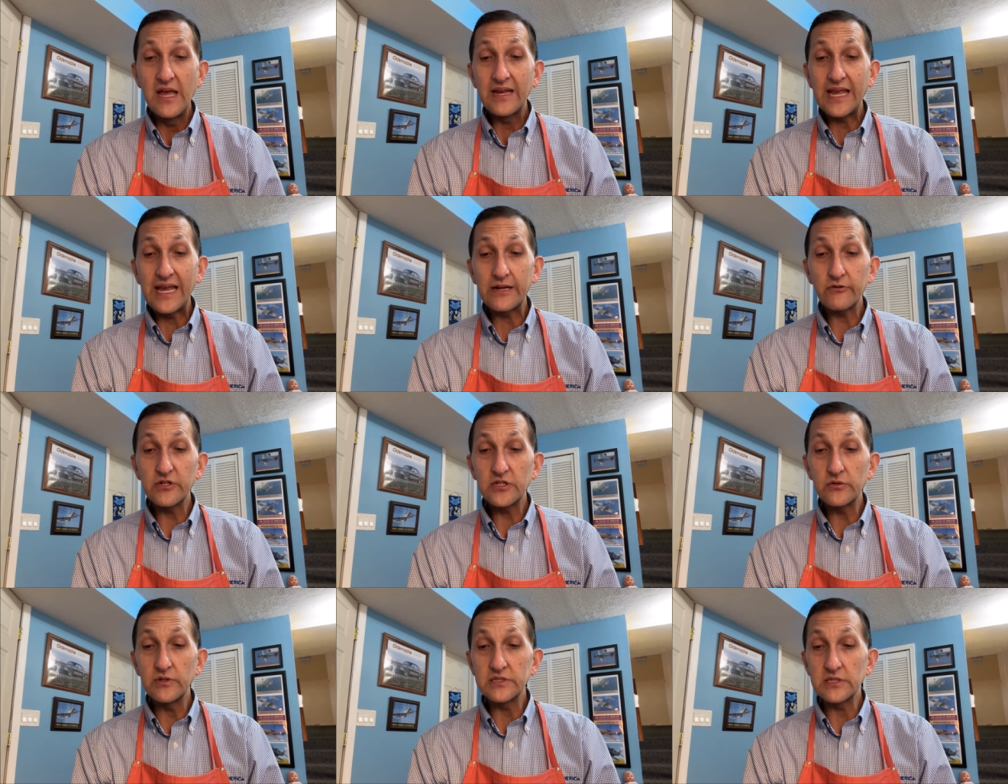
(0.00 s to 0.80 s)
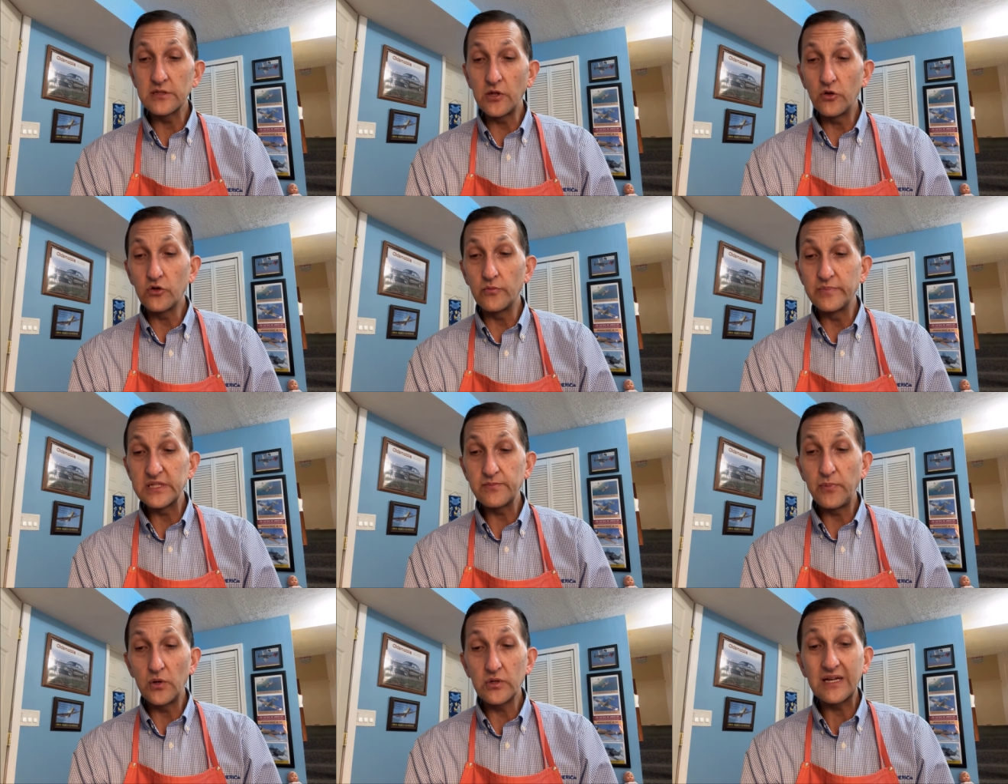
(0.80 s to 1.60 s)
catering to its local
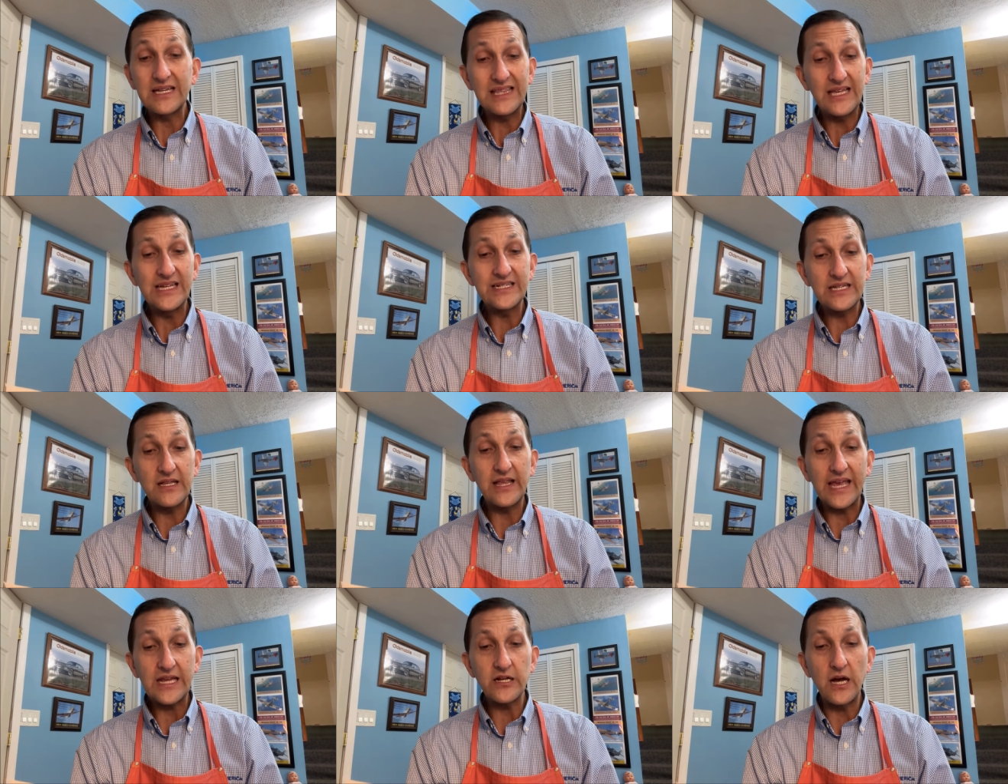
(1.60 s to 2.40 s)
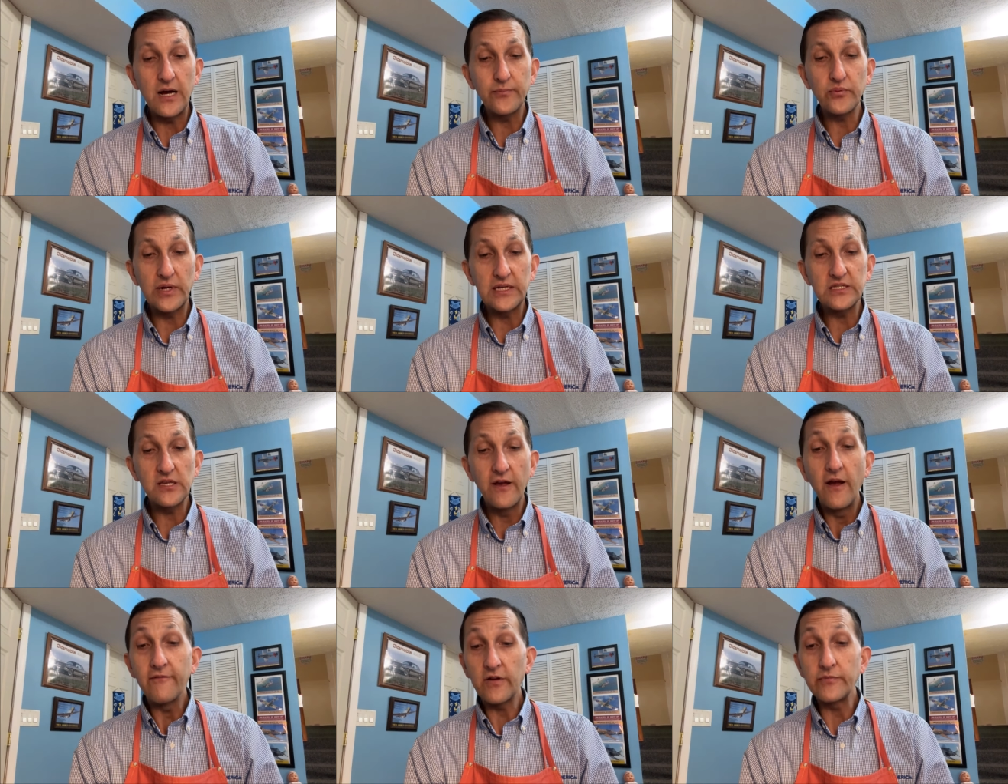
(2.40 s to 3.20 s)
bespoke clientele and operates
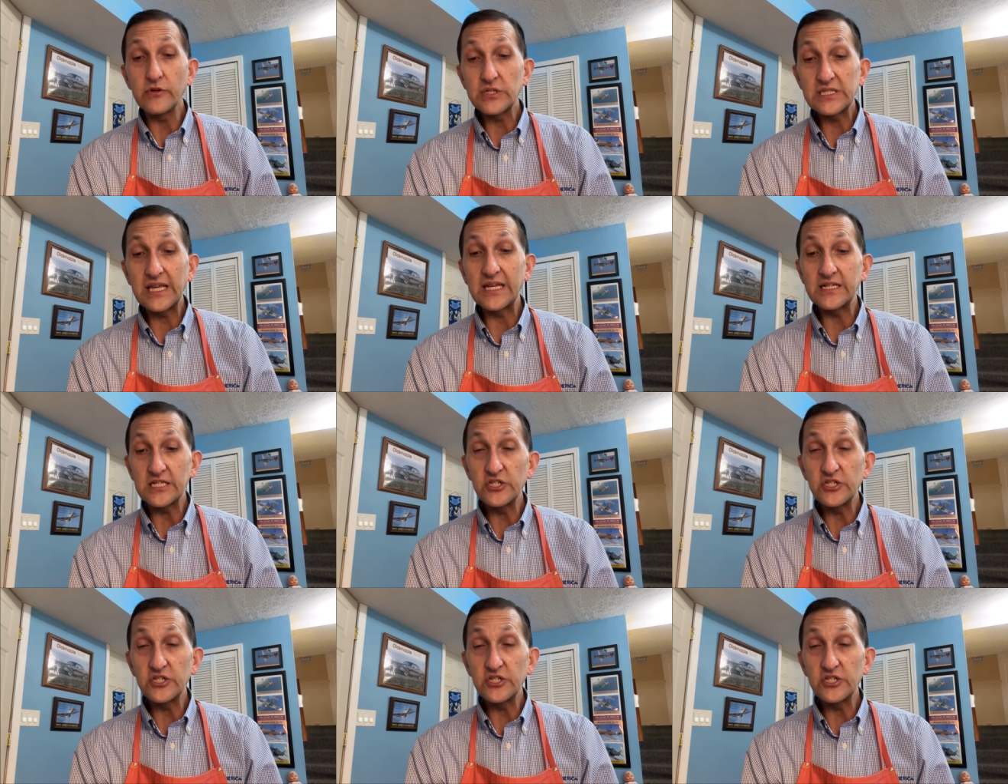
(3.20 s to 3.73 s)
from their St.